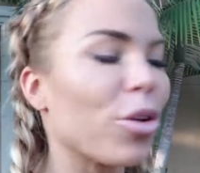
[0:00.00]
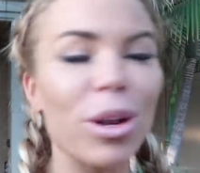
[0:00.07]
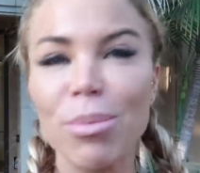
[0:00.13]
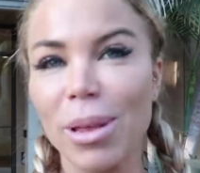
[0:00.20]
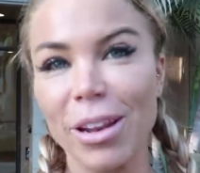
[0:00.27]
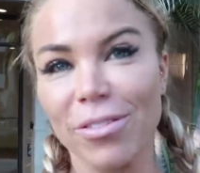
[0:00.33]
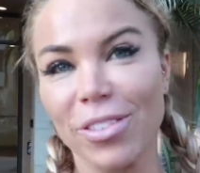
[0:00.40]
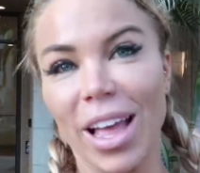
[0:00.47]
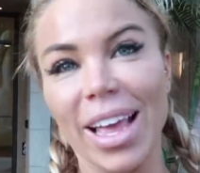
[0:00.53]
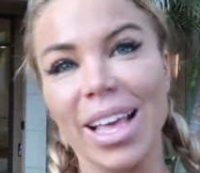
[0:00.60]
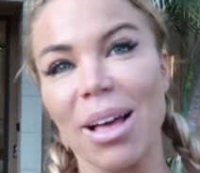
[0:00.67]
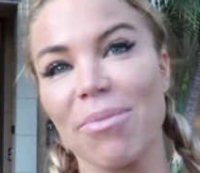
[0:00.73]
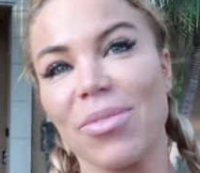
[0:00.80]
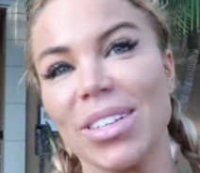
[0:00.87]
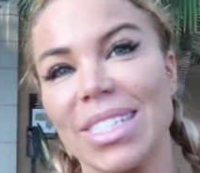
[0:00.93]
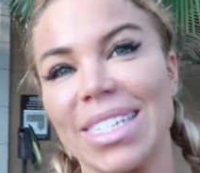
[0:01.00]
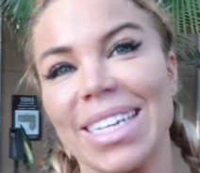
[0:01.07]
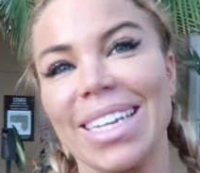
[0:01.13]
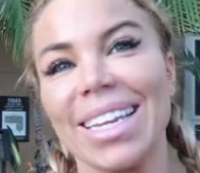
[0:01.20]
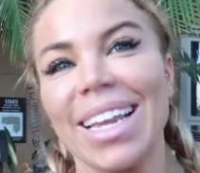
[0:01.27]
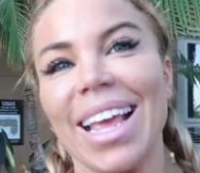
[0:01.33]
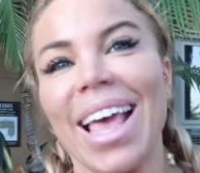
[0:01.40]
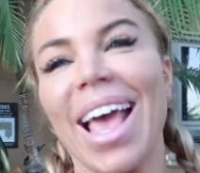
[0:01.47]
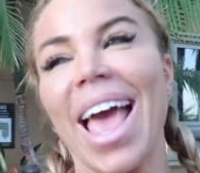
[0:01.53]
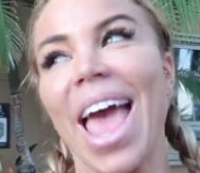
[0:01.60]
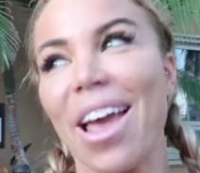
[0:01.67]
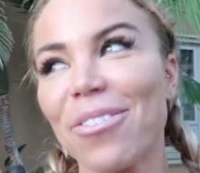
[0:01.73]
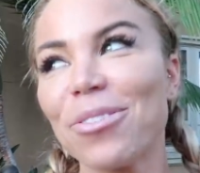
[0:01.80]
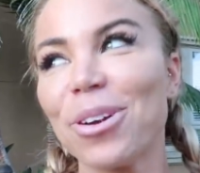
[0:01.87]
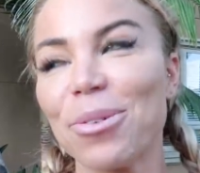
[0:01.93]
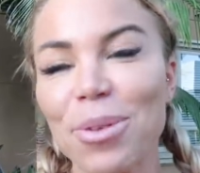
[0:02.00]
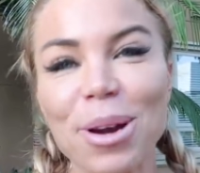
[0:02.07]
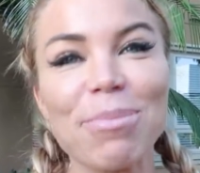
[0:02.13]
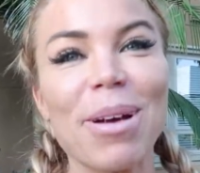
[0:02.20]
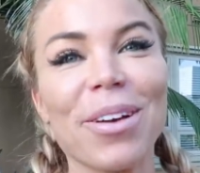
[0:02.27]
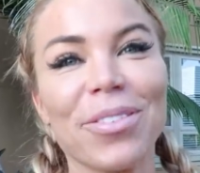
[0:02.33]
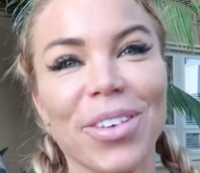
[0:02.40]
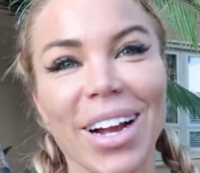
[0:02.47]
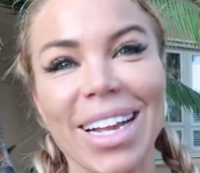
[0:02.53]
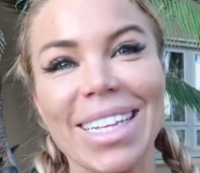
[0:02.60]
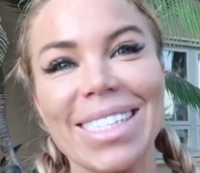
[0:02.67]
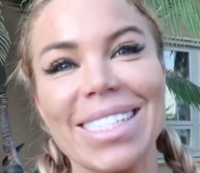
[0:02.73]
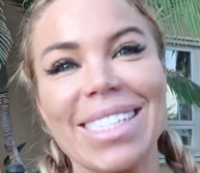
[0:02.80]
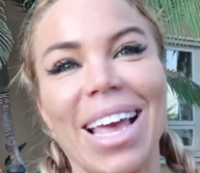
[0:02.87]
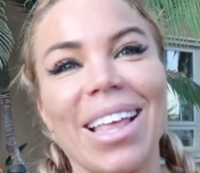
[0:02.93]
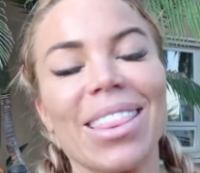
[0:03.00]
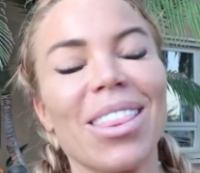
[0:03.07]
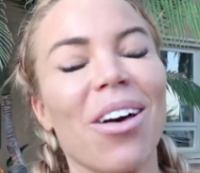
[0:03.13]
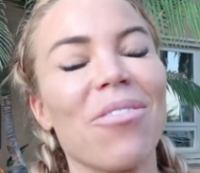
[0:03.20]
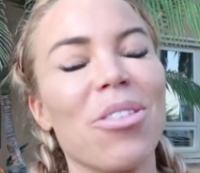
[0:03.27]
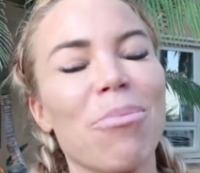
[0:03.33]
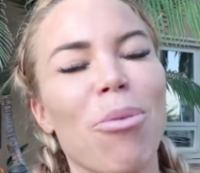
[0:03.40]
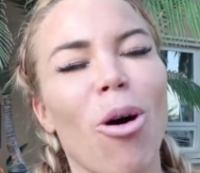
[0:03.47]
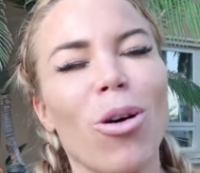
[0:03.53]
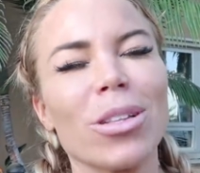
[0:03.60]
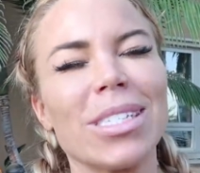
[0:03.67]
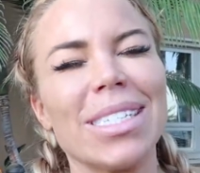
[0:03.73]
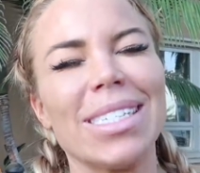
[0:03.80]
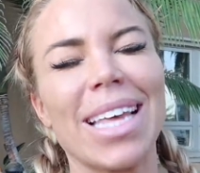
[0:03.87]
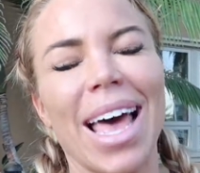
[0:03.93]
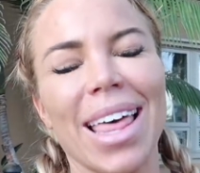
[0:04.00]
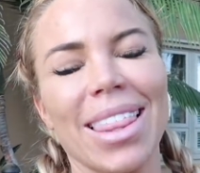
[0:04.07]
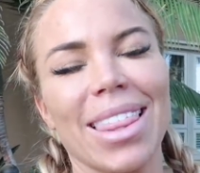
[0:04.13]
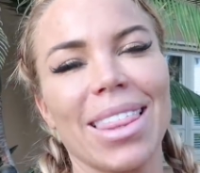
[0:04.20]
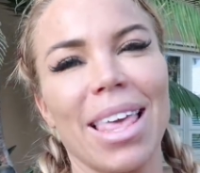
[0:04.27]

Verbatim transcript: 40 minute flight, come visit. Every one of my friends, I love them all to death.